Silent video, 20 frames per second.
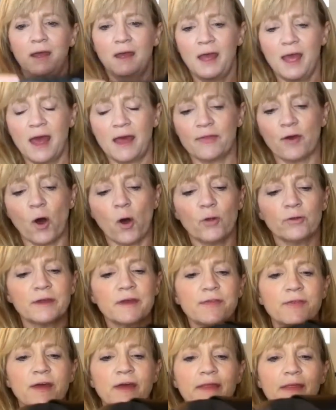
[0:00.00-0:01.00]
The only
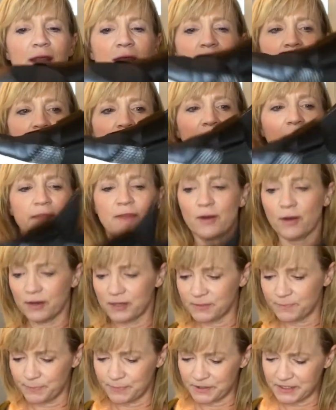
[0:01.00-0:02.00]
thing that they're
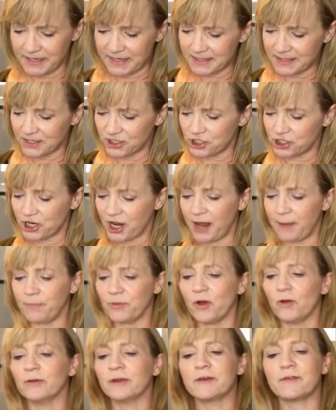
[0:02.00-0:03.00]
in decent shape.
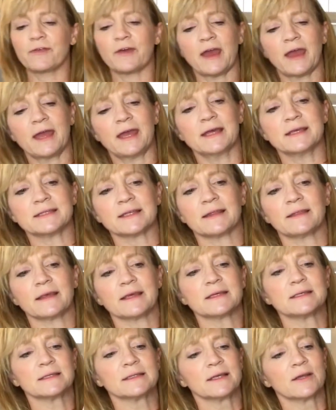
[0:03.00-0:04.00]
The only thing is that
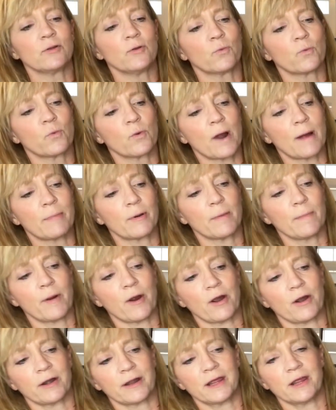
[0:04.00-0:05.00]
this little rubber
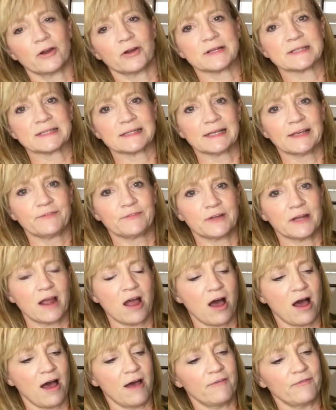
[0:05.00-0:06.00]
part here is lifting
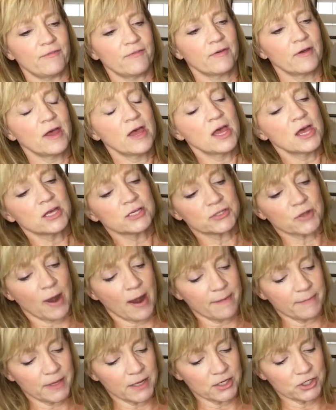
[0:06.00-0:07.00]
off. So
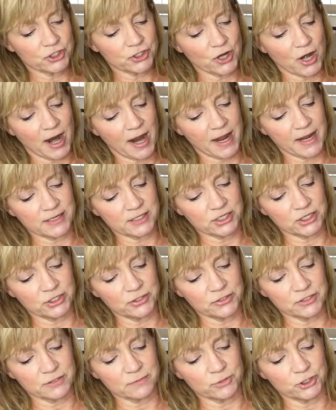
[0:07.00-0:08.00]
I'm going to try to
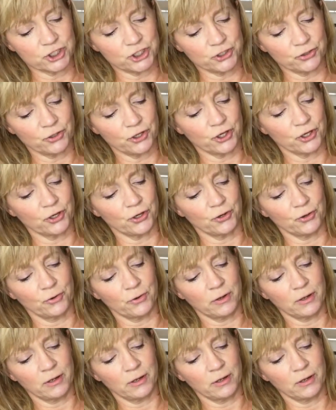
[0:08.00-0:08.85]
use some shoe glue